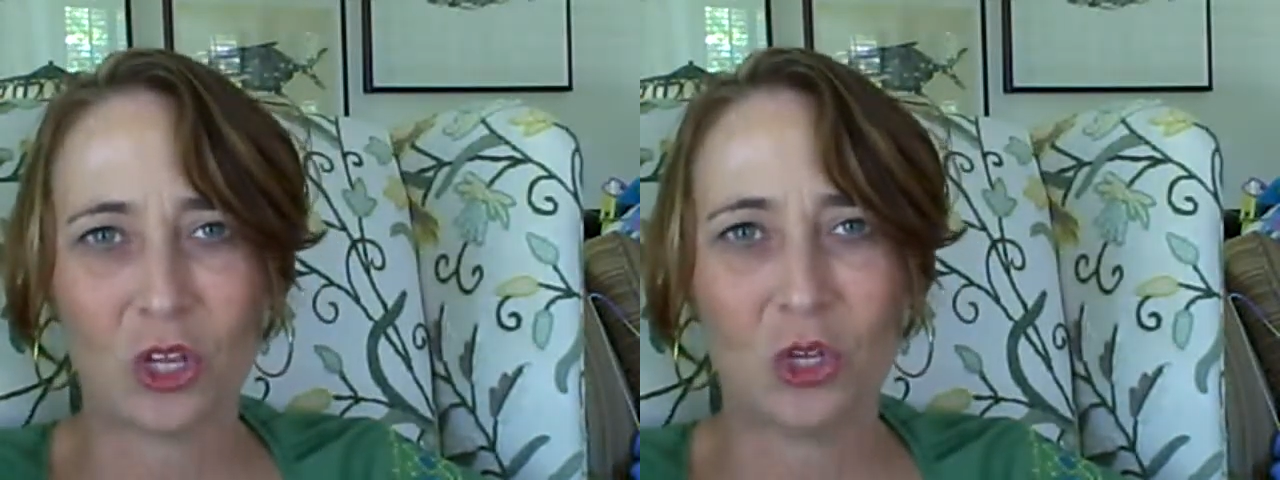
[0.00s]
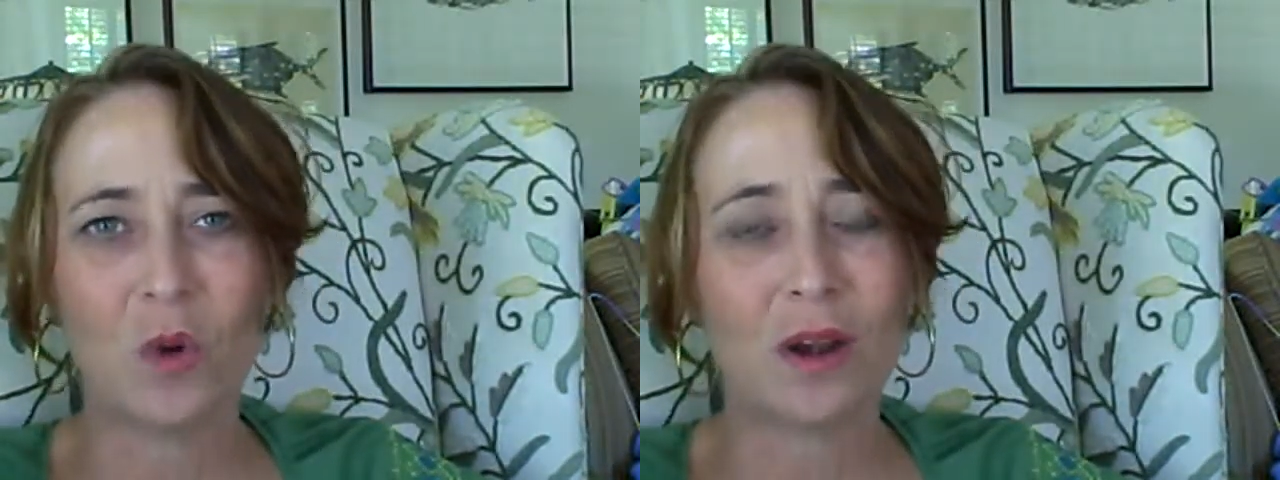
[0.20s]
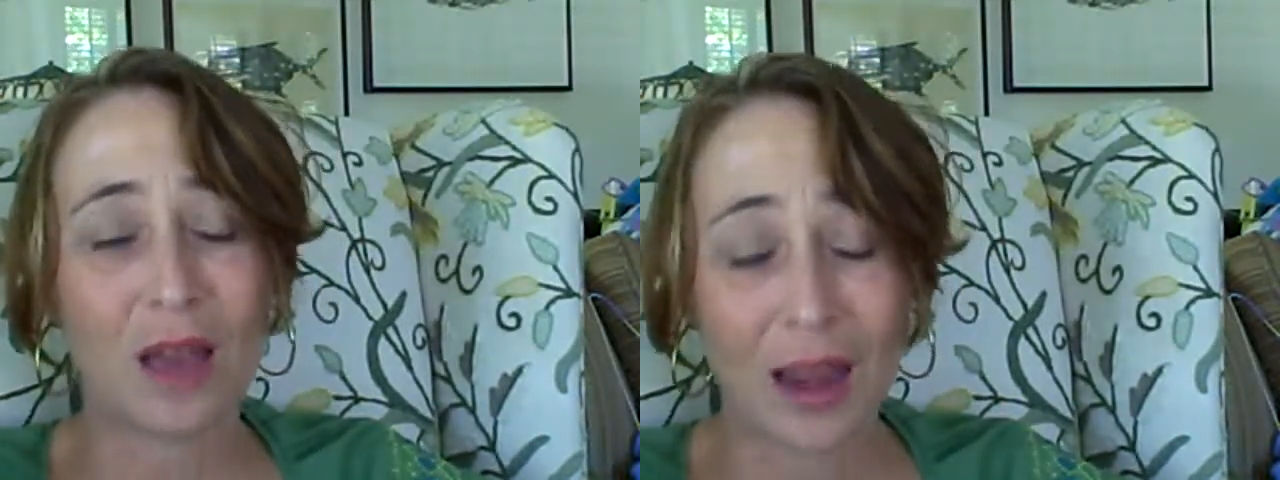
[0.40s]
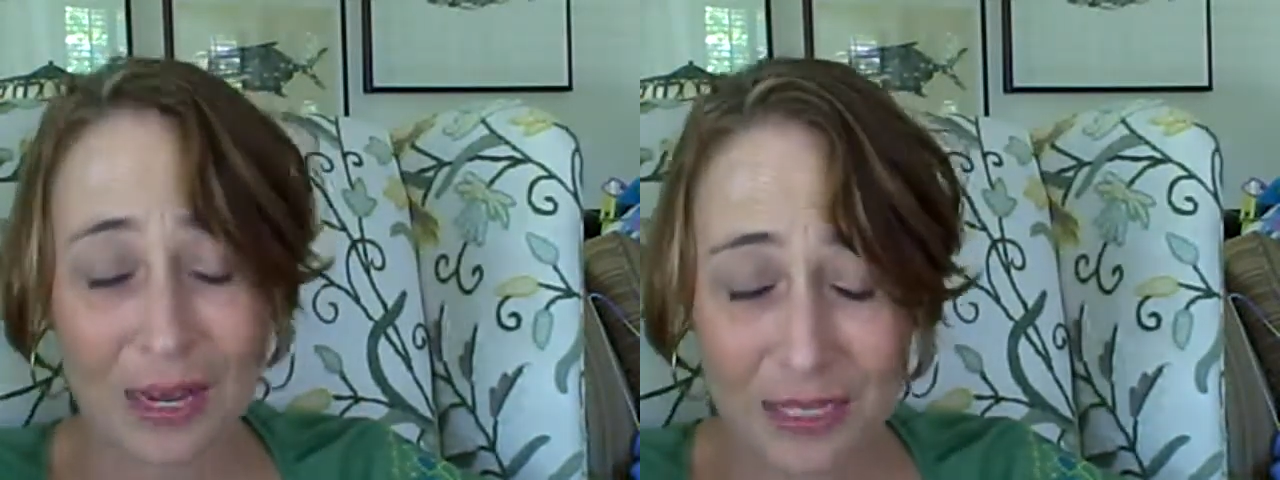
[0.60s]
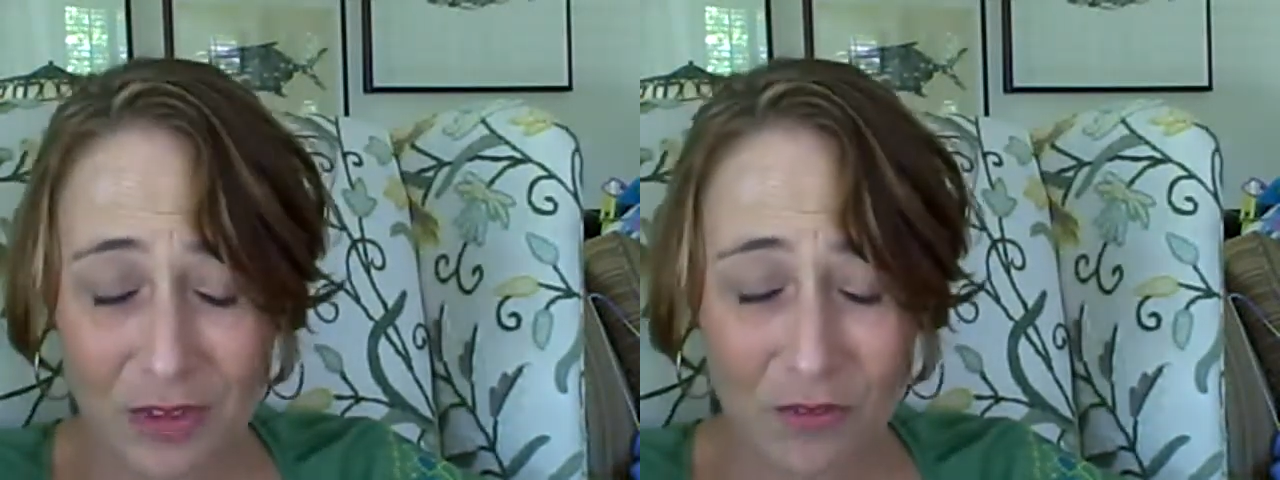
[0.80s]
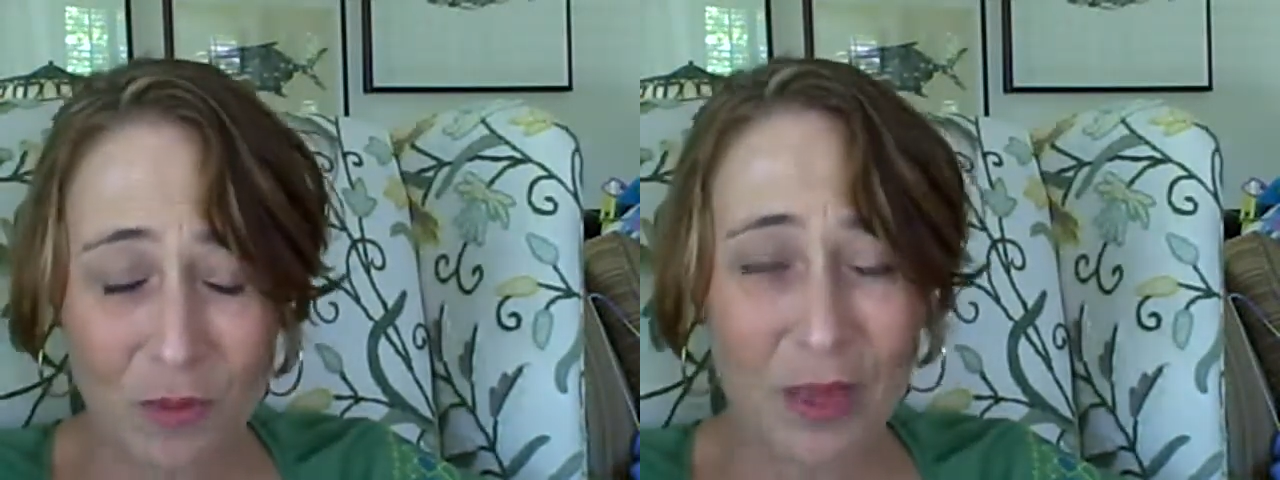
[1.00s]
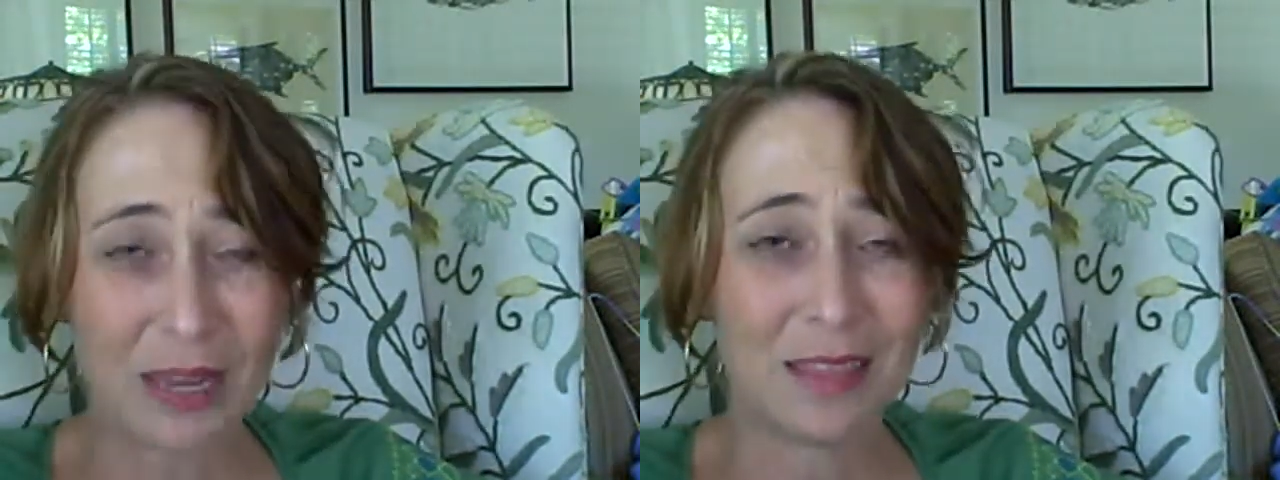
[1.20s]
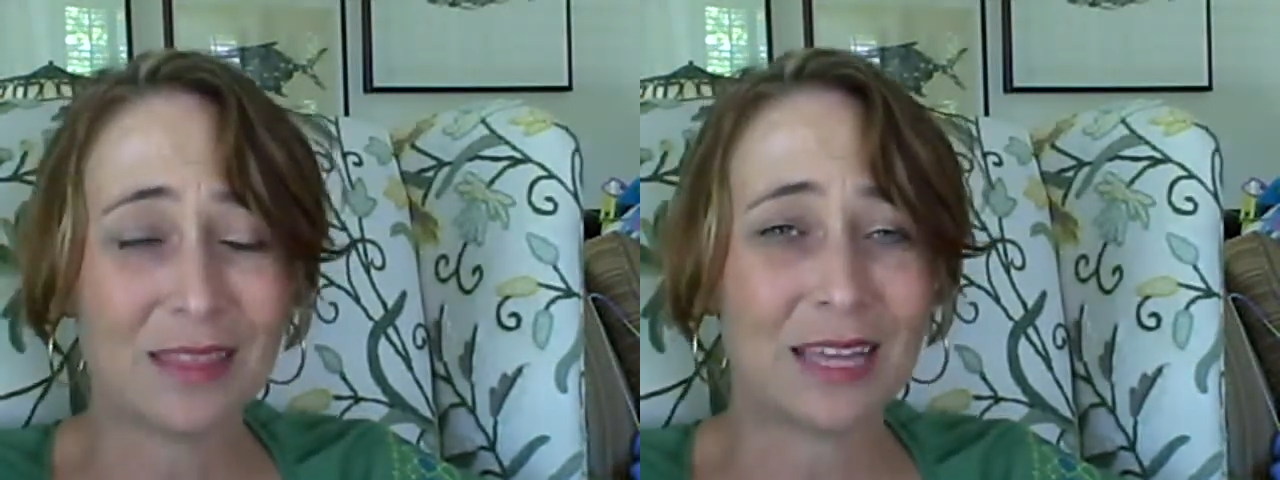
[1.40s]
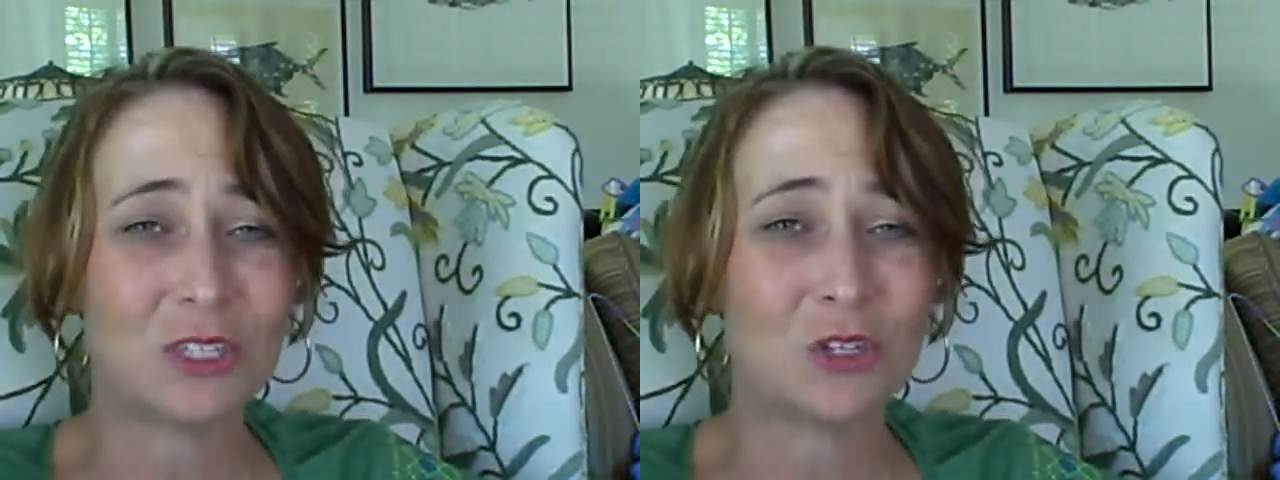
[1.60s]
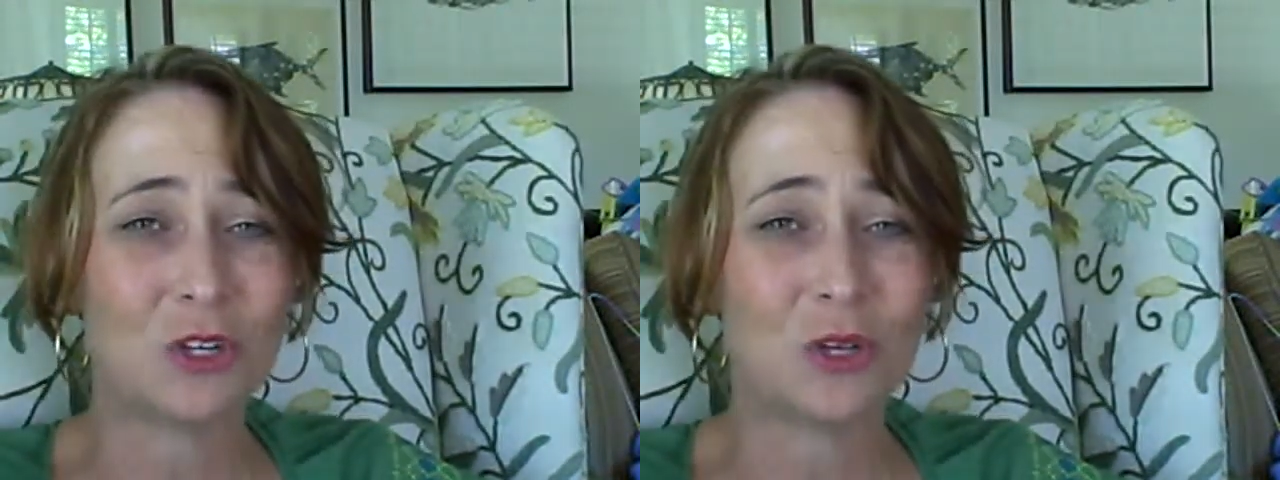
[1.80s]
You are not asking for money,
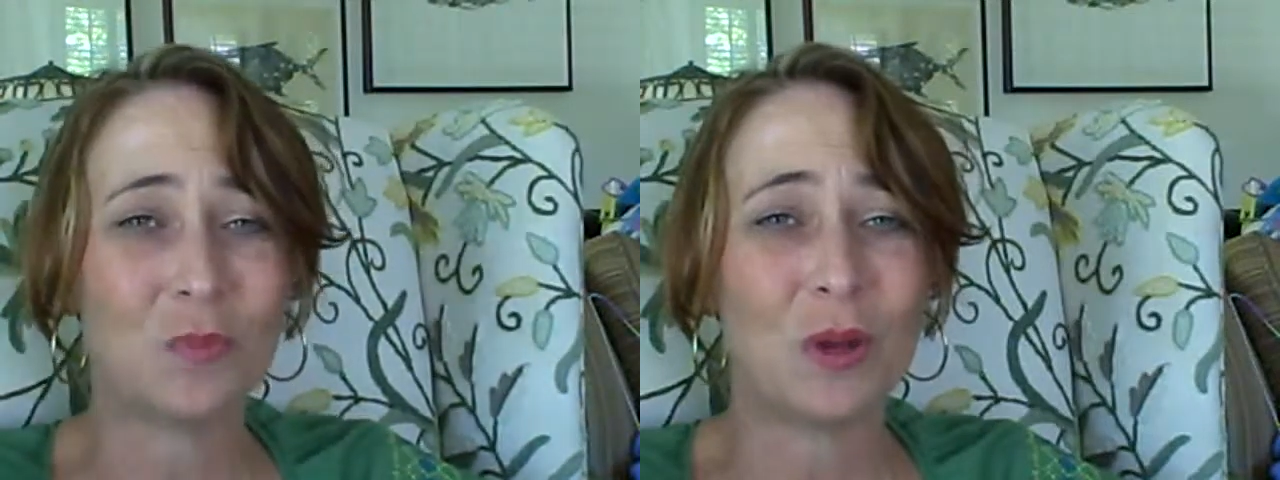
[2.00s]
that's true,